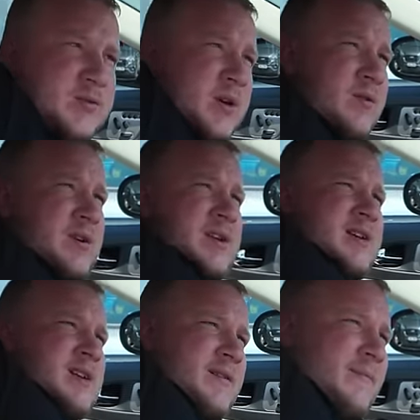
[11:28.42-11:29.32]
as well.
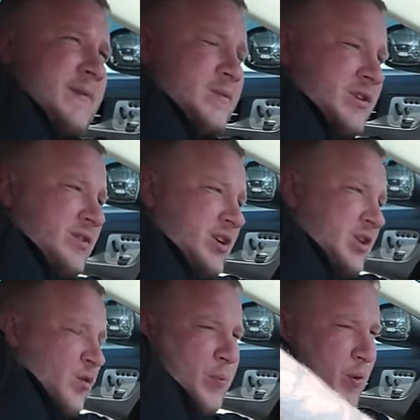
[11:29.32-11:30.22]
Let's have a look at
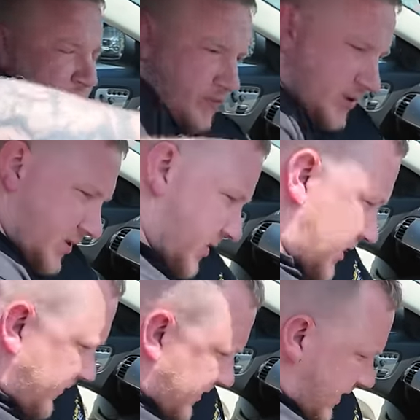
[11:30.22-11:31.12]
the report for this and
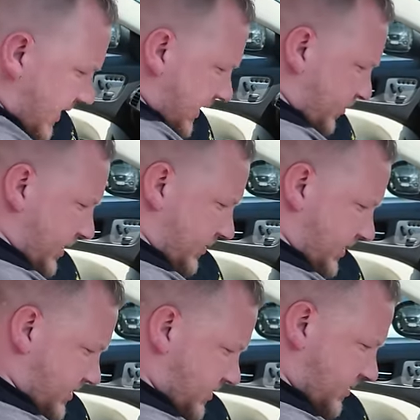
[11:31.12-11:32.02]
see if it said anything about
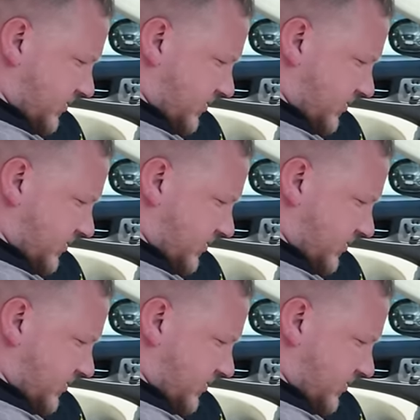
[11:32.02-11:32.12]
that.